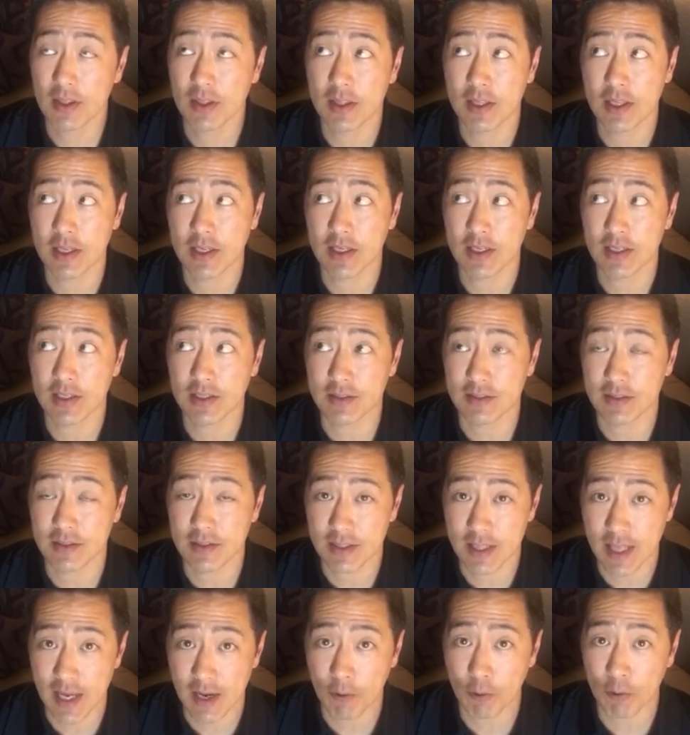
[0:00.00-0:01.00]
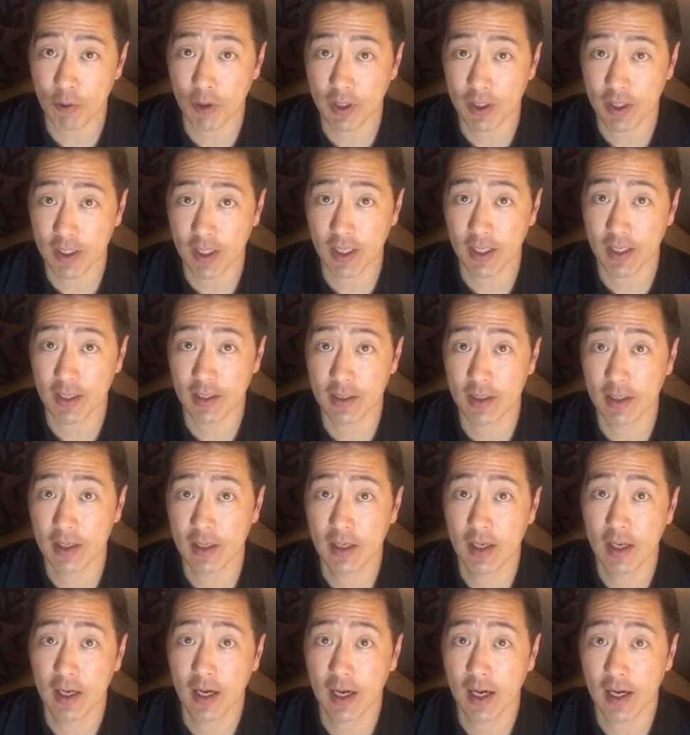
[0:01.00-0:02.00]
these networking,
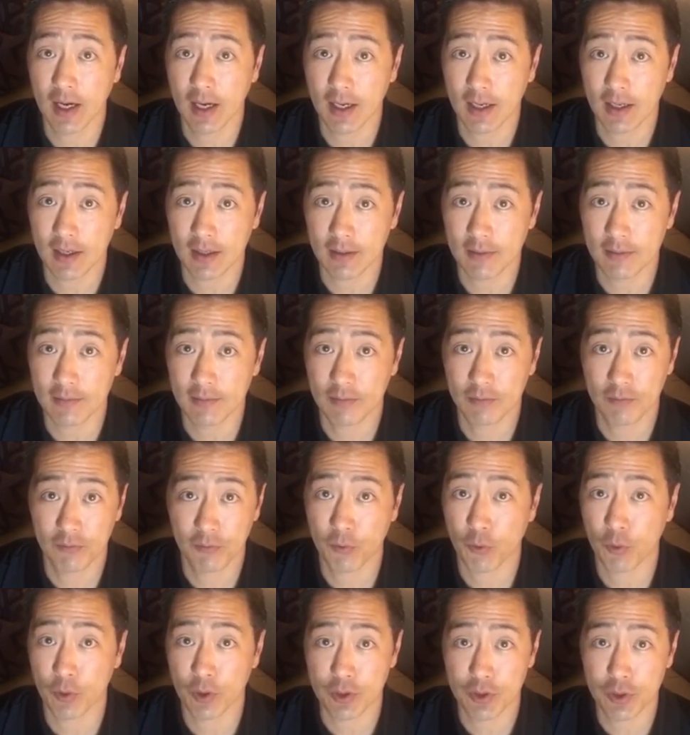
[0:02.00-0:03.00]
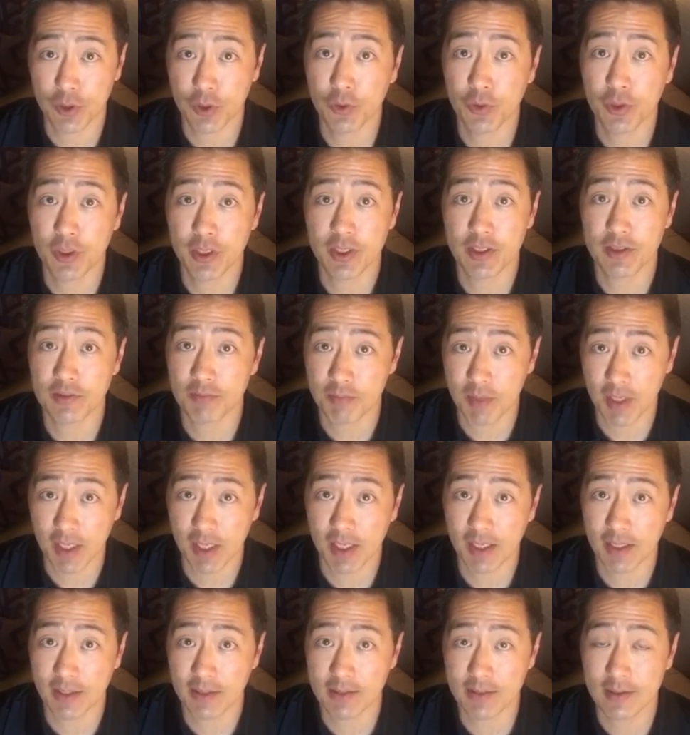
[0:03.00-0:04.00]
uh, fortuitous
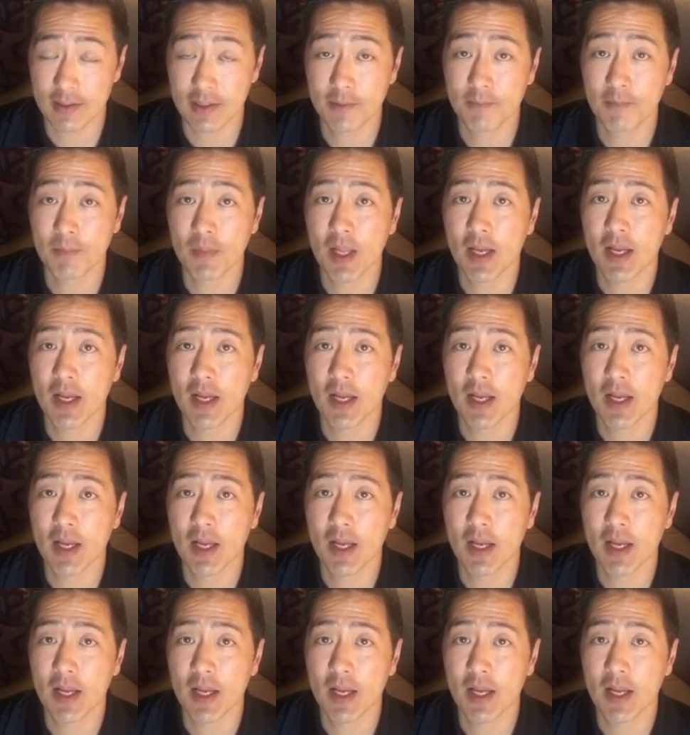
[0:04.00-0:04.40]
meetings.